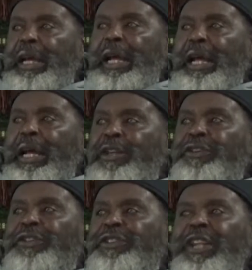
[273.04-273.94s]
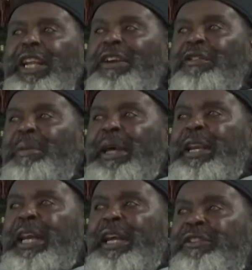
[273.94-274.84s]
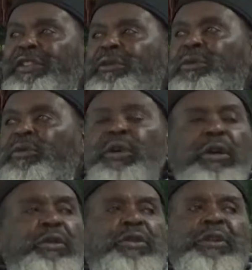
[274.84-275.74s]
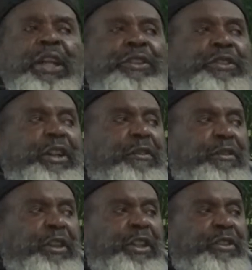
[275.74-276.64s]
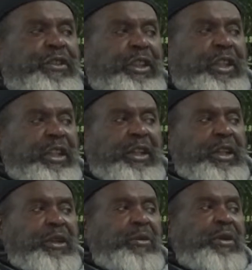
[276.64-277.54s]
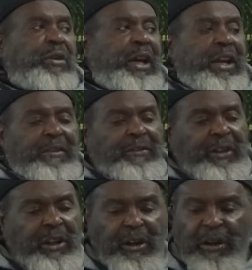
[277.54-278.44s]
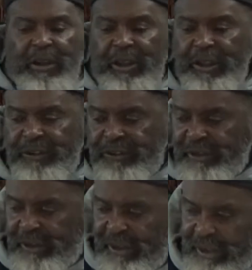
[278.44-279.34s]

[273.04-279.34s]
I used to tell everybody, I said, we don't do that stuff in D.C. We don't have all of this.